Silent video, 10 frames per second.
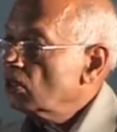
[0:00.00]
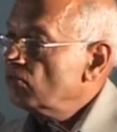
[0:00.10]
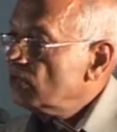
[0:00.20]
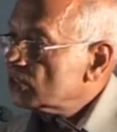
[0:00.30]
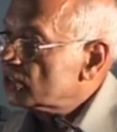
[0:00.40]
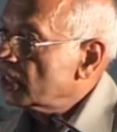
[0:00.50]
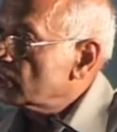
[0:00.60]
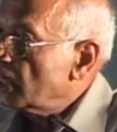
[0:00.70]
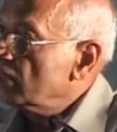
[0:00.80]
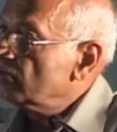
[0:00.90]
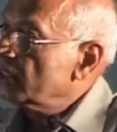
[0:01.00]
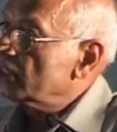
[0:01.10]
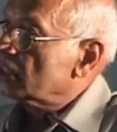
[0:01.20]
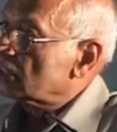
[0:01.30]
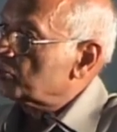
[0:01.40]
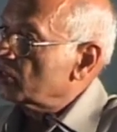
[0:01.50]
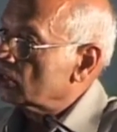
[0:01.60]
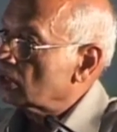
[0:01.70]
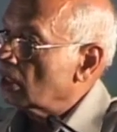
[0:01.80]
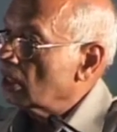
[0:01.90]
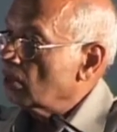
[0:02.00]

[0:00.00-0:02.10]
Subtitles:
first-rate Ayurvedic expert,